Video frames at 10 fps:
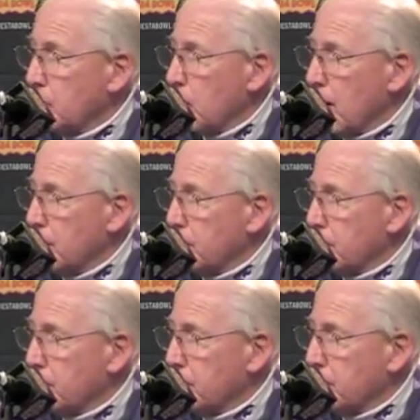wide
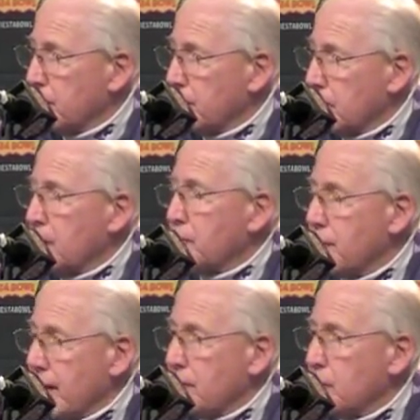receiver, can
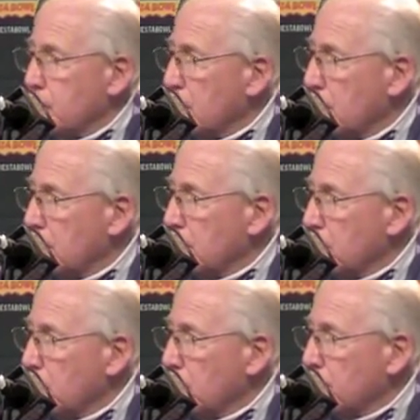advance the ball,
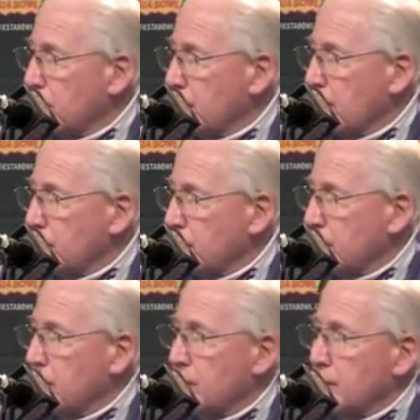once he catches
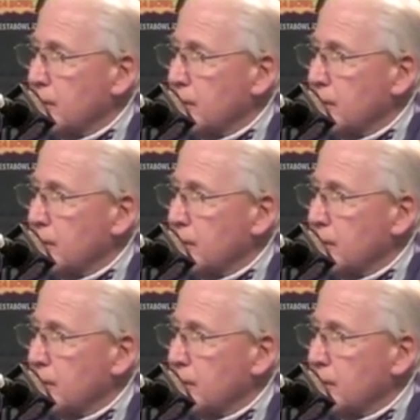it,